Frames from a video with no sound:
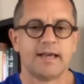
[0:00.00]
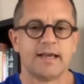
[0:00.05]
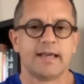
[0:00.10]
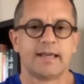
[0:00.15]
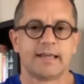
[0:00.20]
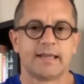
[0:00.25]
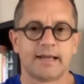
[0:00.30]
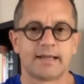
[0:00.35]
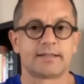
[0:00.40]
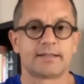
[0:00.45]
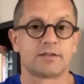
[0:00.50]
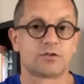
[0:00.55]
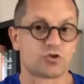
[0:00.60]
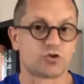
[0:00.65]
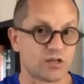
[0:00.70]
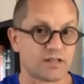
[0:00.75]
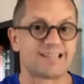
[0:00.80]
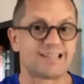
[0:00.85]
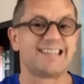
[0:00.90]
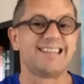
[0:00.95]
Yes, it's
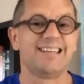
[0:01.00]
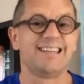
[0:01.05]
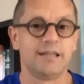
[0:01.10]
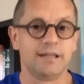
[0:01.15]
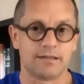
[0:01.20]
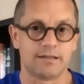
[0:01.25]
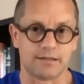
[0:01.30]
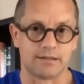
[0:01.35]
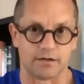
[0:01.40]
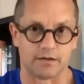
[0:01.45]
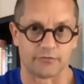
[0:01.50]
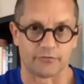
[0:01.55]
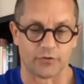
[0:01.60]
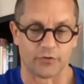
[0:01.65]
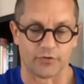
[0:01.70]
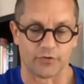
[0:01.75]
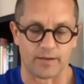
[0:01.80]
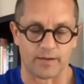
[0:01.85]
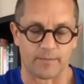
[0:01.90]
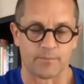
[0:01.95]
just easier for
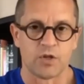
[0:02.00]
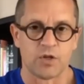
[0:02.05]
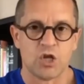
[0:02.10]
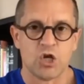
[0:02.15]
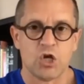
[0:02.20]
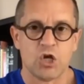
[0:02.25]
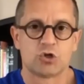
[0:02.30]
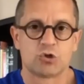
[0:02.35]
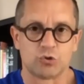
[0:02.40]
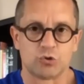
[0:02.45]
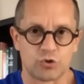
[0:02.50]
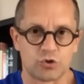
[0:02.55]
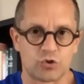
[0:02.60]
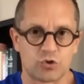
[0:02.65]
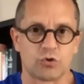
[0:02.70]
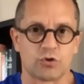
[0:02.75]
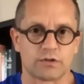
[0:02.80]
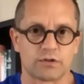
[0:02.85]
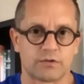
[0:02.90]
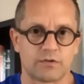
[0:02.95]
them to
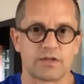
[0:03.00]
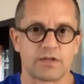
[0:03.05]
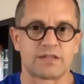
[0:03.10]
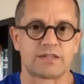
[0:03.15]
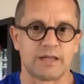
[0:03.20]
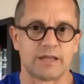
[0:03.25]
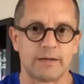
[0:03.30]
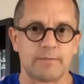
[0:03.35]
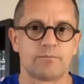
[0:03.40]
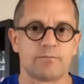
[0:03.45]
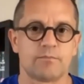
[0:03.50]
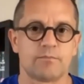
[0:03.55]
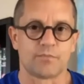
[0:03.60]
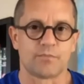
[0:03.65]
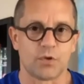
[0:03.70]
source the same